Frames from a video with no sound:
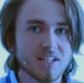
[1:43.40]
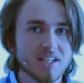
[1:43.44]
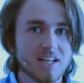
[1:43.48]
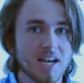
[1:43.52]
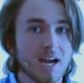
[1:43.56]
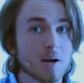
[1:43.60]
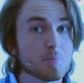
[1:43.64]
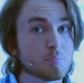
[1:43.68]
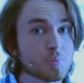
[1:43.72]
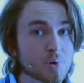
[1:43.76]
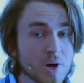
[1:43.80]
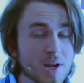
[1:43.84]

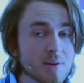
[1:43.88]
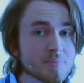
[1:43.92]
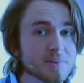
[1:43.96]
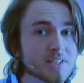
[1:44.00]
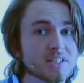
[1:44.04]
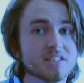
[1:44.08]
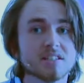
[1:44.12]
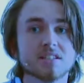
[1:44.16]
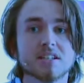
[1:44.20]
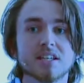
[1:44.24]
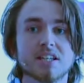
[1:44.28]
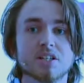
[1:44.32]
Our
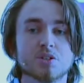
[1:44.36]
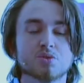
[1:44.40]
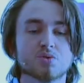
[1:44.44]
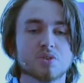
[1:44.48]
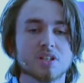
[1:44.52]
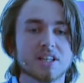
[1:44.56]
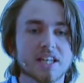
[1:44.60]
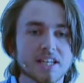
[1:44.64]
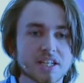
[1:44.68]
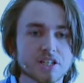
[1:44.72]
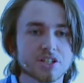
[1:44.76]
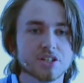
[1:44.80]
premise is
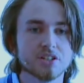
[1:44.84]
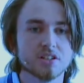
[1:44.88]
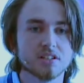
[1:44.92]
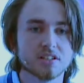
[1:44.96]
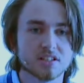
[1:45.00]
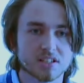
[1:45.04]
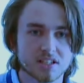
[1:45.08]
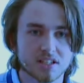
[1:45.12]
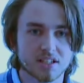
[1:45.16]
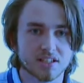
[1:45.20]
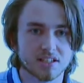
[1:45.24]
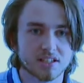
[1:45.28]
relational
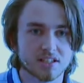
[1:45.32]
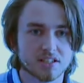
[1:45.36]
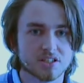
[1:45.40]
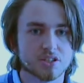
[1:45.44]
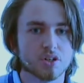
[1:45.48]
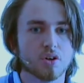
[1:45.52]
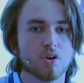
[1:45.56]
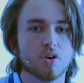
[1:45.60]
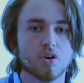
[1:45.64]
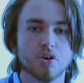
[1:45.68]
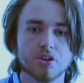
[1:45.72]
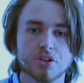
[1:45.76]
skills
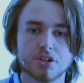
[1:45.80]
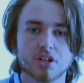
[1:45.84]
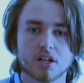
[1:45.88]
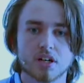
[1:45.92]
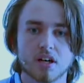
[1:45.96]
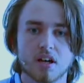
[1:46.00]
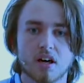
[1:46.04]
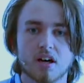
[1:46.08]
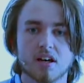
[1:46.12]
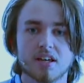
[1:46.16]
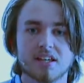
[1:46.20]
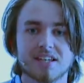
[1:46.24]

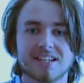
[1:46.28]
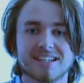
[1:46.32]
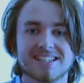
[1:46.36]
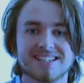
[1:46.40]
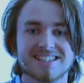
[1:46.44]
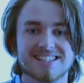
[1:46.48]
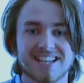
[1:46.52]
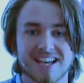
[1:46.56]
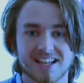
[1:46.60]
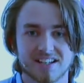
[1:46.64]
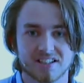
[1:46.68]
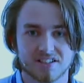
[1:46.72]
underlie
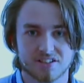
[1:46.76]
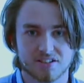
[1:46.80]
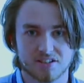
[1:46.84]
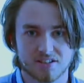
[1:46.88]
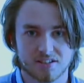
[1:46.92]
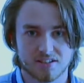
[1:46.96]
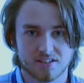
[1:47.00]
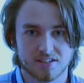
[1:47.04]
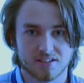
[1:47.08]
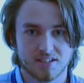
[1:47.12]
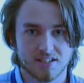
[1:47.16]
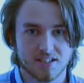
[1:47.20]

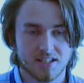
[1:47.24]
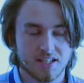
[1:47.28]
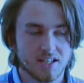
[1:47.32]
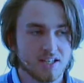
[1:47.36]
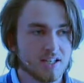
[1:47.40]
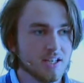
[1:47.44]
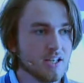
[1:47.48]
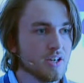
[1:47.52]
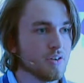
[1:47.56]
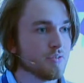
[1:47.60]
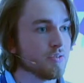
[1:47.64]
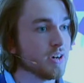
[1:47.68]
intelligence.
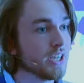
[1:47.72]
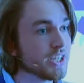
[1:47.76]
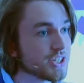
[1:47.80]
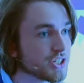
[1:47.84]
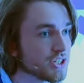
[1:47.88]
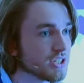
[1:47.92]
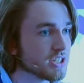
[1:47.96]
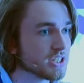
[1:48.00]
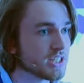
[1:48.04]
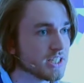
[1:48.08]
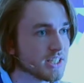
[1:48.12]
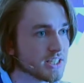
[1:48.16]

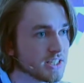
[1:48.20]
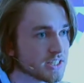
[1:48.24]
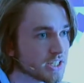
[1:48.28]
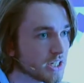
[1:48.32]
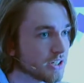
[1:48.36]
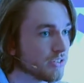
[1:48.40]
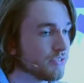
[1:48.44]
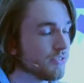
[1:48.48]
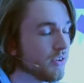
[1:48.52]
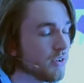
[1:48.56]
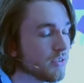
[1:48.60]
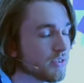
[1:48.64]
Relational skills are
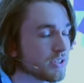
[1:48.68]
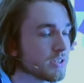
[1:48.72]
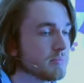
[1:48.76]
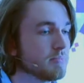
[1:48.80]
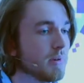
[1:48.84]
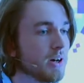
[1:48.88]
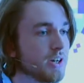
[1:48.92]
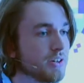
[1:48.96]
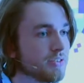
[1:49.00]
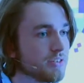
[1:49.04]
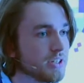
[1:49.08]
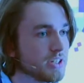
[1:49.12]
the focus of
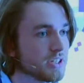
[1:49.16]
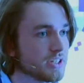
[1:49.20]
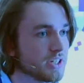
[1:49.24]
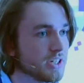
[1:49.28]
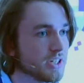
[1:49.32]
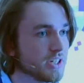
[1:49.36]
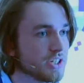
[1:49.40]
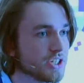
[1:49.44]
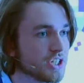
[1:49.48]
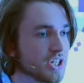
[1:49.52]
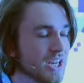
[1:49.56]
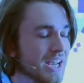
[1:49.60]
my
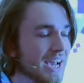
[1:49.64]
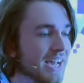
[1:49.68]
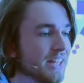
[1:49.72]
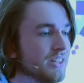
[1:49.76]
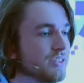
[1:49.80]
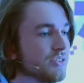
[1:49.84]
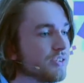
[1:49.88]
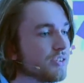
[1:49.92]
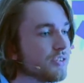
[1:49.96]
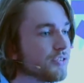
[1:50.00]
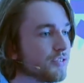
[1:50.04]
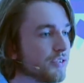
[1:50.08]
research, and
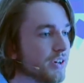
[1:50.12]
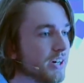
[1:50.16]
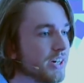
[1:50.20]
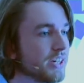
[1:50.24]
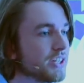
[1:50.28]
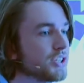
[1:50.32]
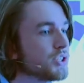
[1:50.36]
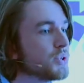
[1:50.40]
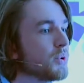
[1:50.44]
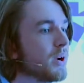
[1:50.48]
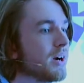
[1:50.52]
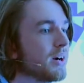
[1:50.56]
they refer
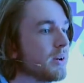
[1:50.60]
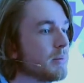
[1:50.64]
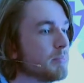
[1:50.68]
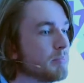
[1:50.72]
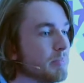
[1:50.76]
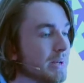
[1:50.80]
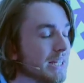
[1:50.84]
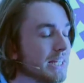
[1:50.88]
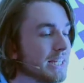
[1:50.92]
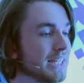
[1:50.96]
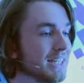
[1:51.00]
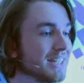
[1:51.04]
to our
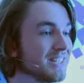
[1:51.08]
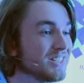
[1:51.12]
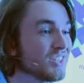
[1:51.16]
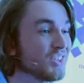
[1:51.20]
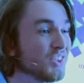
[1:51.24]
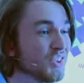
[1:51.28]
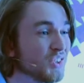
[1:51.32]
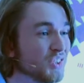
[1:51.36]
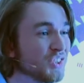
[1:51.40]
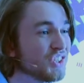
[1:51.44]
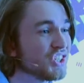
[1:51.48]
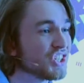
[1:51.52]
ability to
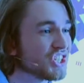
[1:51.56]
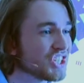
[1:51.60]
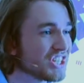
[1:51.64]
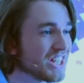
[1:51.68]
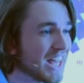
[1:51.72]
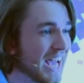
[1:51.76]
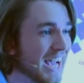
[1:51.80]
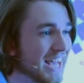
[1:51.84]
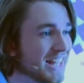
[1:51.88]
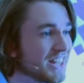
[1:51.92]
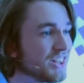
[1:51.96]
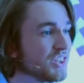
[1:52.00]

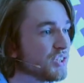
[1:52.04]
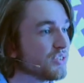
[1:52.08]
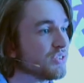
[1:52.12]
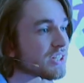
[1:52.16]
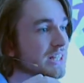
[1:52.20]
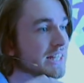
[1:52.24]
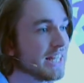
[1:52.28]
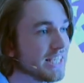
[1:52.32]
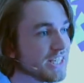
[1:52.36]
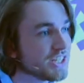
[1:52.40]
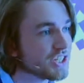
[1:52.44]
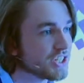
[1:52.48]
understand the
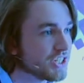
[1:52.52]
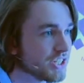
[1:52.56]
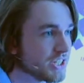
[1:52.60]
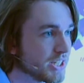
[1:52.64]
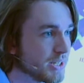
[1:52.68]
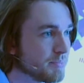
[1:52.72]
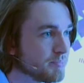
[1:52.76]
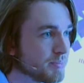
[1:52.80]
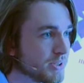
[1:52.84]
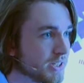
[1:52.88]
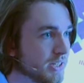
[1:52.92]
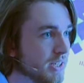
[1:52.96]

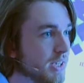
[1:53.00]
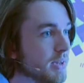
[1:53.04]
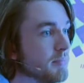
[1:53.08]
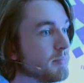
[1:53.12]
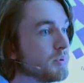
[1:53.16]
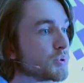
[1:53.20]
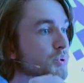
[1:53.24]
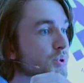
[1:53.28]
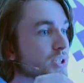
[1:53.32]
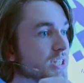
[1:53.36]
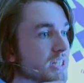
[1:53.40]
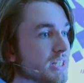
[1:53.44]
relationships
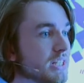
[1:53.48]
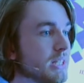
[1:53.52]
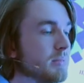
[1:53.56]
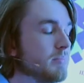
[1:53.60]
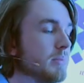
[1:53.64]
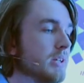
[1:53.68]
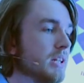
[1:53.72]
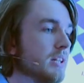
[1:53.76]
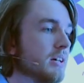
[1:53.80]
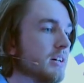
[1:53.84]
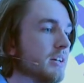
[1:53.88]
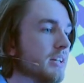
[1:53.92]
between
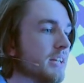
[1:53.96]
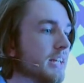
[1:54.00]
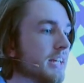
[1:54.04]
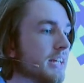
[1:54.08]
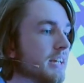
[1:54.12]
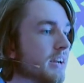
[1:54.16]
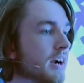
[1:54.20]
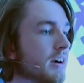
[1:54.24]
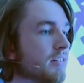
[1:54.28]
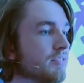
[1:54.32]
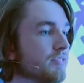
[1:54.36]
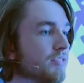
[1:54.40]
stimuli in
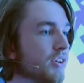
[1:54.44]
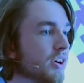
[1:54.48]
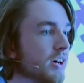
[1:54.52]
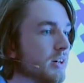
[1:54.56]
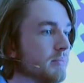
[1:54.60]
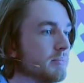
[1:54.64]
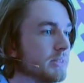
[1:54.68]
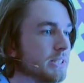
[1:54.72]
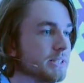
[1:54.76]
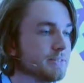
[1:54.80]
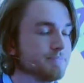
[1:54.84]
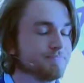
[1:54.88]
our
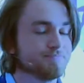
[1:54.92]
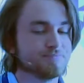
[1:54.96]
environment.